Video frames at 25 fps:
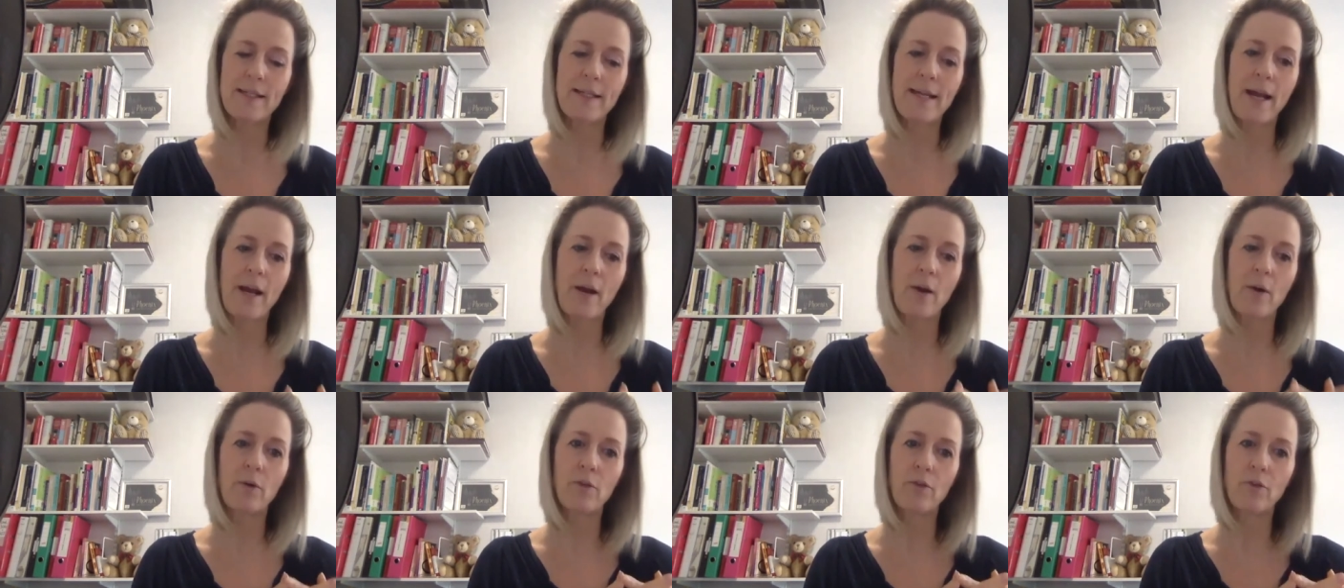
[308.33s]

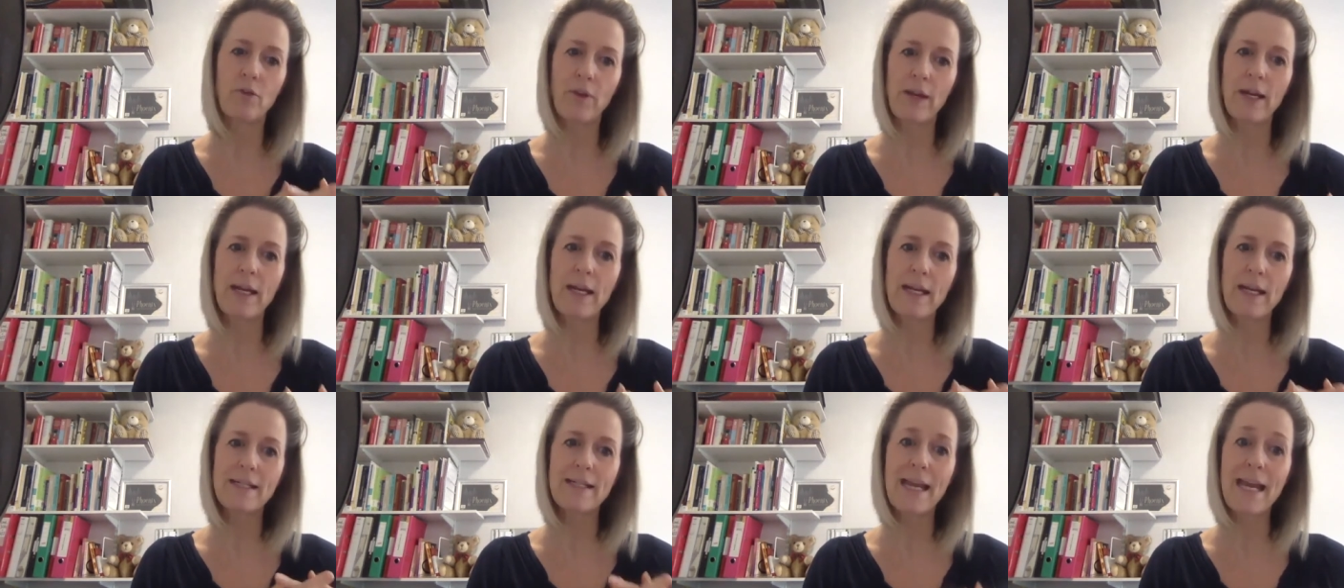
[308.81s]
Now,
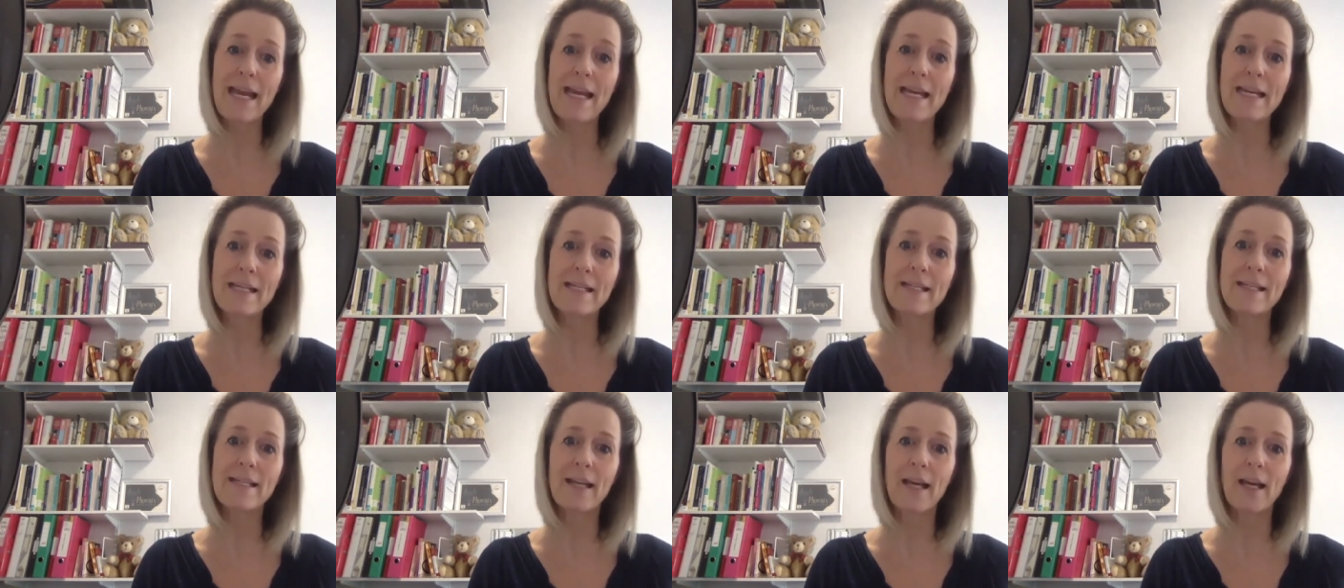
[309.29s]
Phoenix
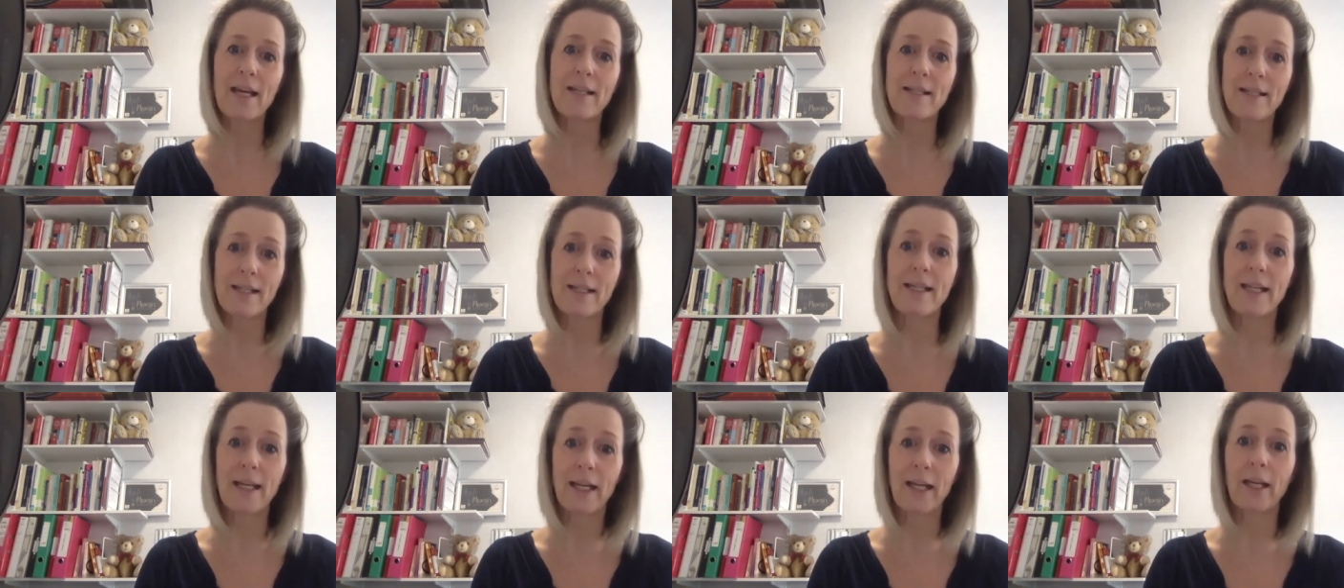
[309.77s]
is a
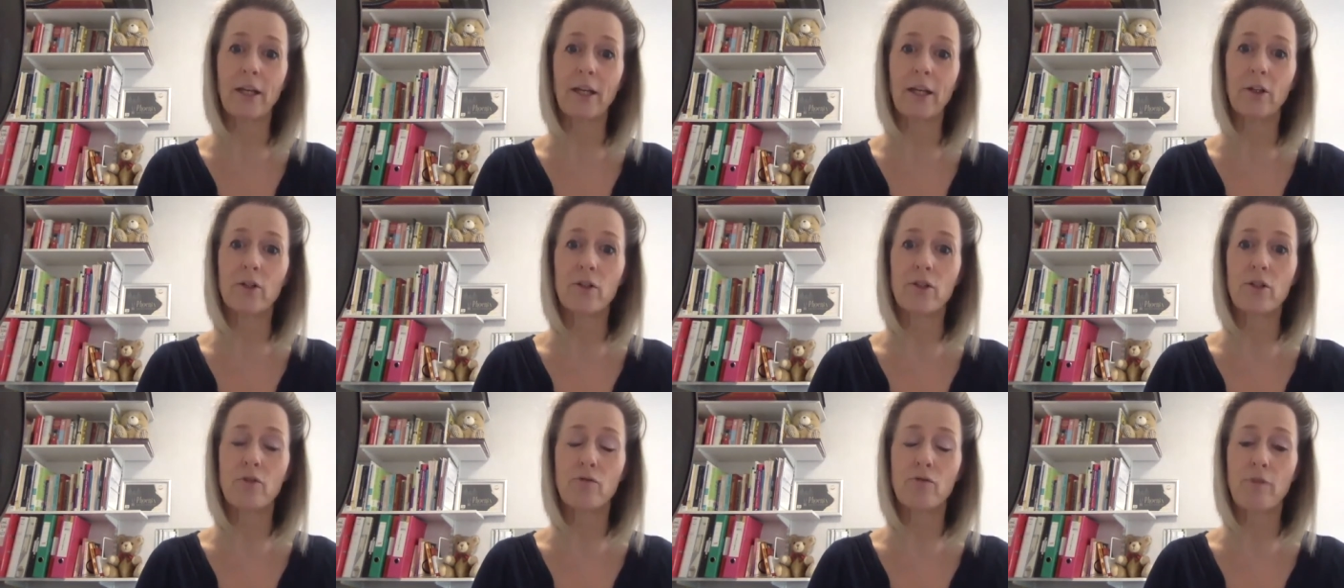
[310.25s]
City and
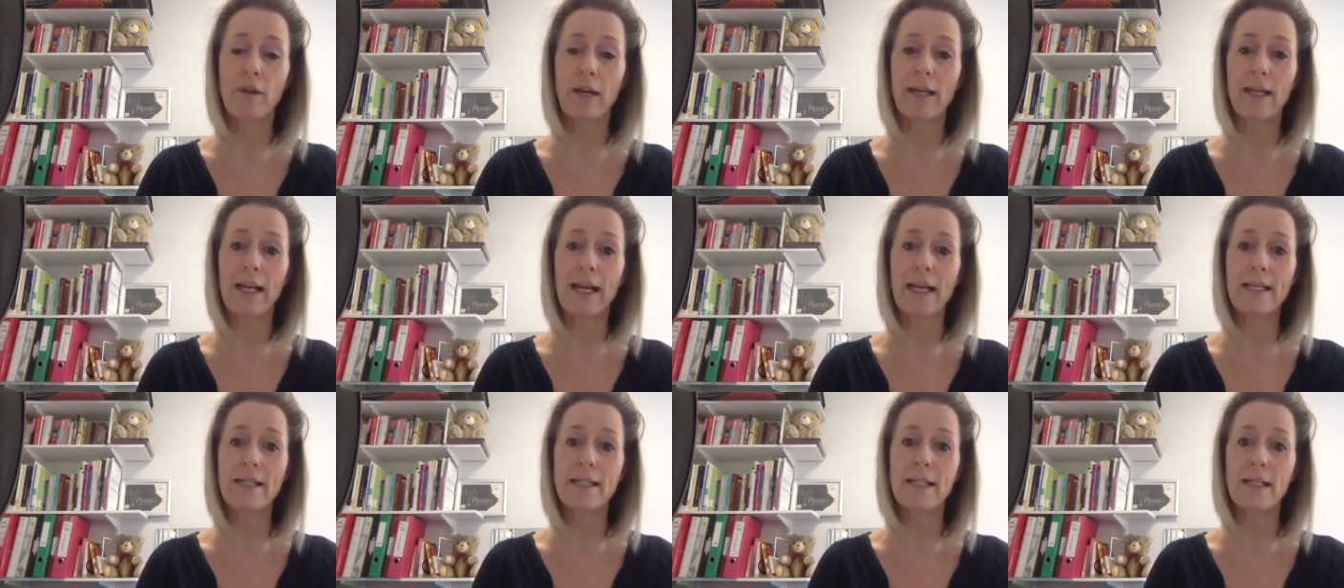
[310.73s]
Guilds
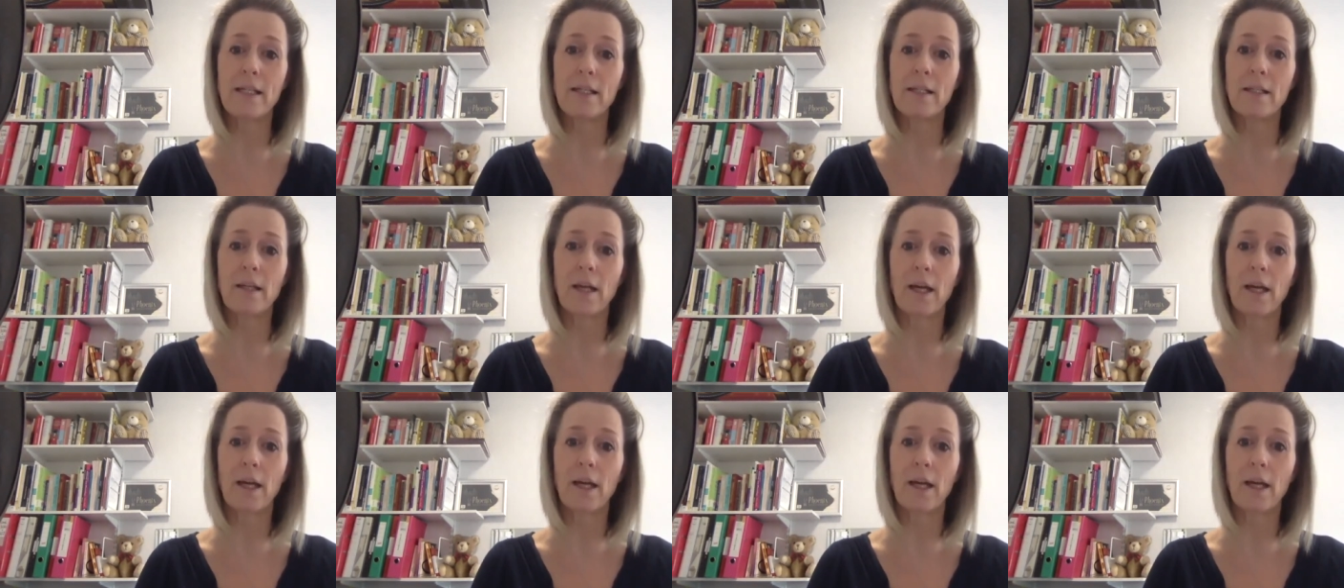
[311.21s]
regulated